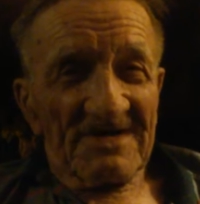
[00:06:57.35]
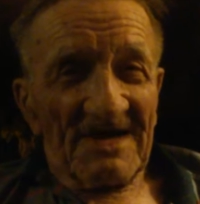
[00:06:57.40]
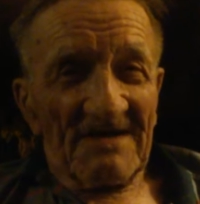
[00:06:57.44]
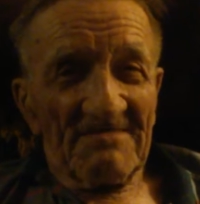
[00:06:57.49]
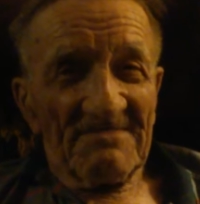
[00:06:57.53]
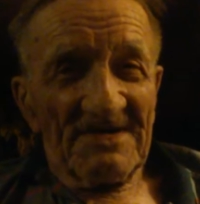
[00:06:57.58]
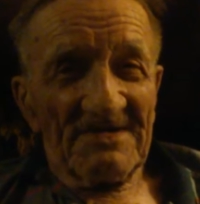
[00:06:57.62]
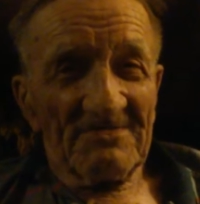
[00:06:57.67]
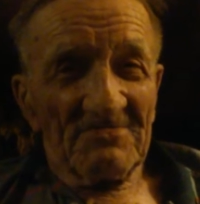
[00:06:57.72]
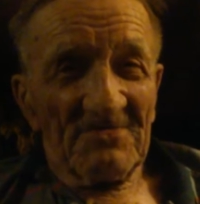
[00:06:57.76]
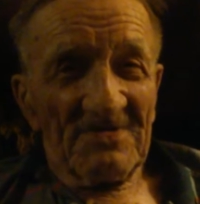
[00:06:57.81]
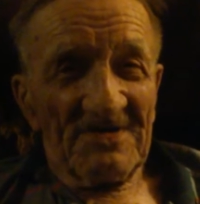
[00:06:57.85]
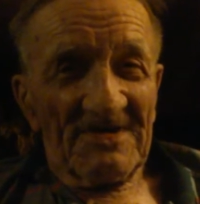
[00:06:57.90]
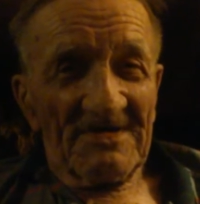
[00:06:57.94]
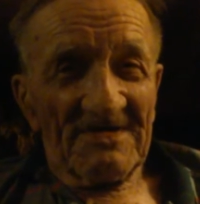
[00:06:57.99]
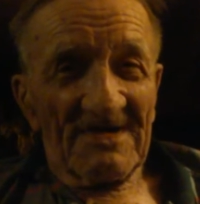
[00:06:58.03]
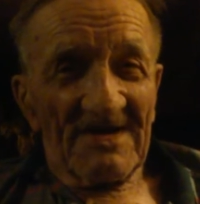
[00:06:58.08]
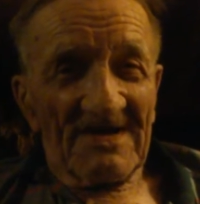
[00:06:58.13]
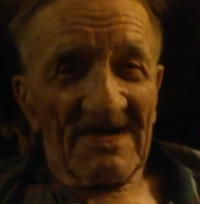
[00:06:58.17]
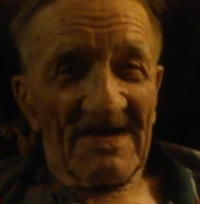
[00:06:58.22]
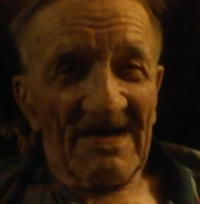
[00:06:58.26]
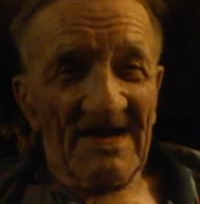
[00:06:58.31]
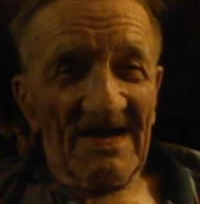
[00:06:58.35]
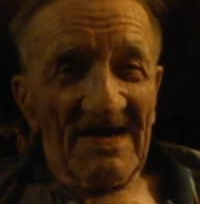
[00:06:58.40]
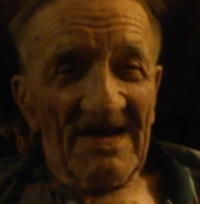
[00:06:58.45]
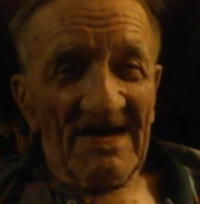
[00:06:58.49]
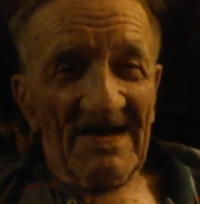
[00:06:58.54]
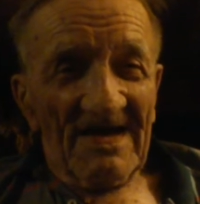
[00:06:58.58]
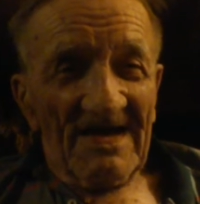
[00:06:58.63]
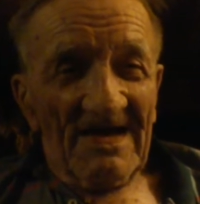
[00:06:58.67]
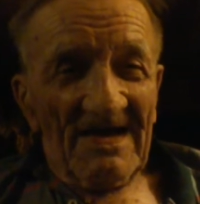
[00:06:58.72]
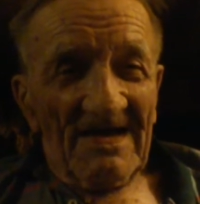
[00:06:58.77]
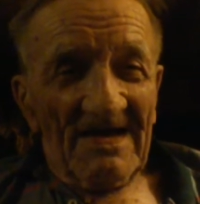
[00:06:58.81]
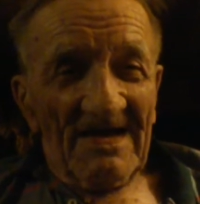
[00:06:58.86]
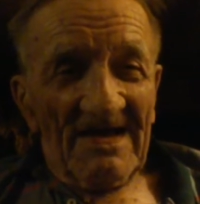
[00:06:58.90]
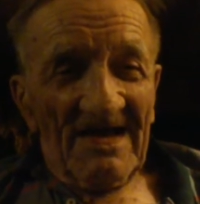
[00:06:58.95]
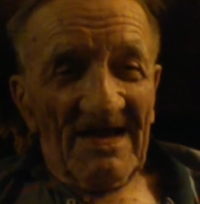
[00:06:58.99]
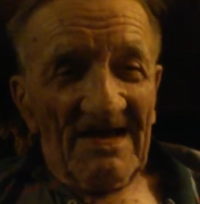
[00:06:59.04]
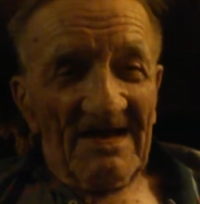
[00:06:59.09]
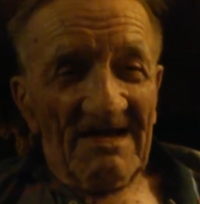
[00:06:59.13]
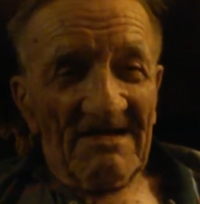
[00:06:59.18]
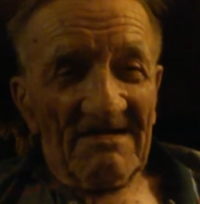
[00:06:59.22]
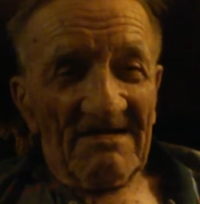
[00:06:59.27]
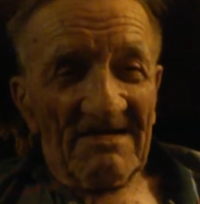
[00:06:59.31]
I mean, we
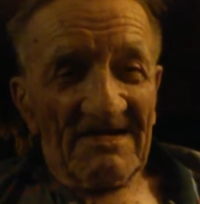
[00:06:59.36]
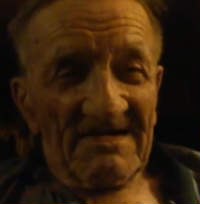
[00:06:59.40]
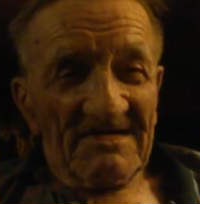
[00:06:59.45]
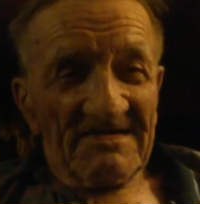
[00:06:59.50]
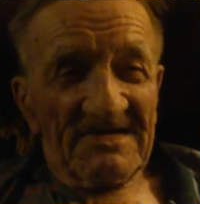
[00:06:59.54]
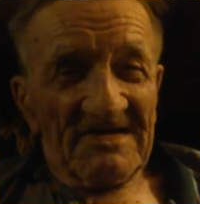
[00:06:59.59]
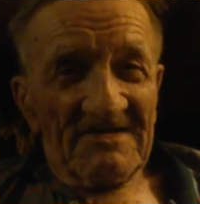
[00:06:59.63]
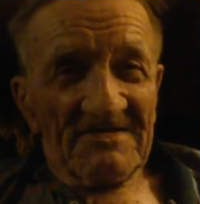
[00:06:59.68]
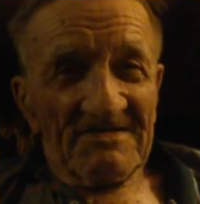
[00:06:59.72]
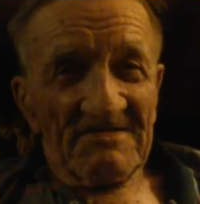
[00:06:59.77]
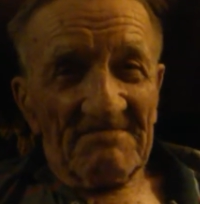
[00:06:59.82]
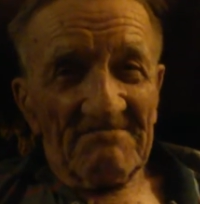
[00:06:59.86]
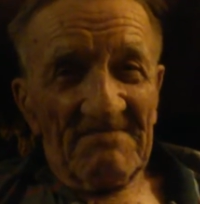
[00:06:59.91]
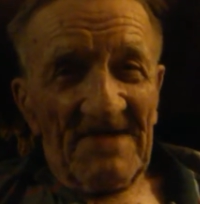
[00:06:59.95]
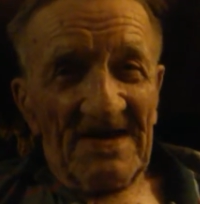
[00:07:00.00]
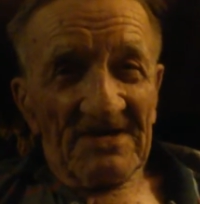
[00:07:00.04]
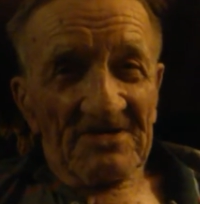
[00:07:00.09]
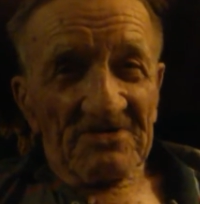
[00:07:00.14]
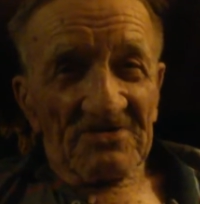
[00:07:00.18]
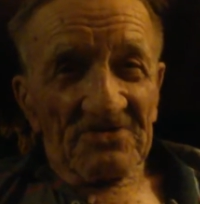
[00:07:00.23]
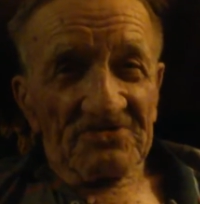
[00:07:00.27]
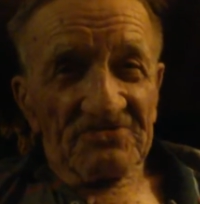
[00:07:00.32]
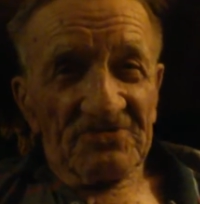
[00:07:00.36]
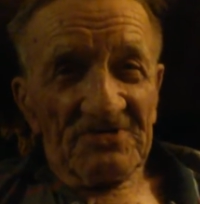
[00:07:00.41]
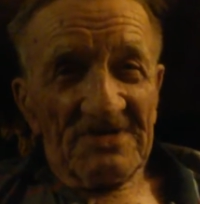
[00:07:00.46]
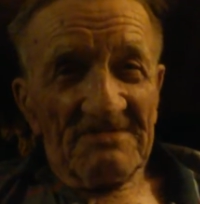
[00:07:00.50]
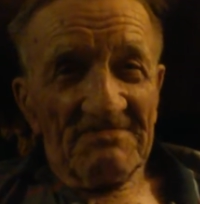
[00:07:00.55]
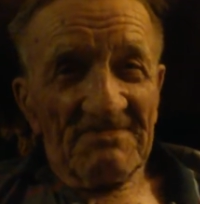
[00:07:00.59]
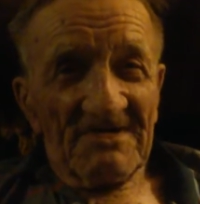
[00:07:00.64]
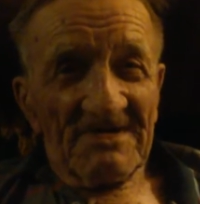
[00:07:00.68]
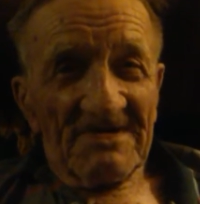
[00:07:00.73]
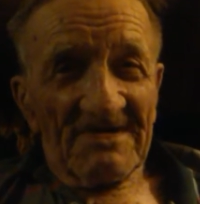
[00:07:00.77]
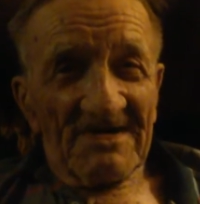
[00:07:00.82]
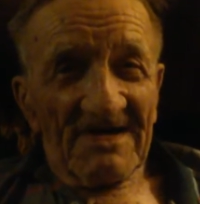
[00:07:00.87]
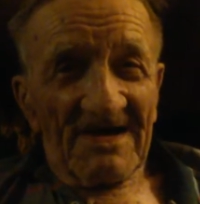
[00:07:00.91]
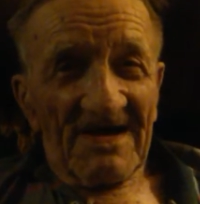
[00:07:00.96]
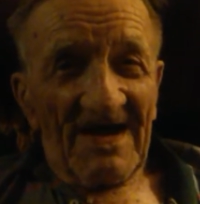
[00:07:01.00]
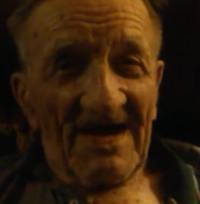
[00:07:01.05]
get a medical treatment.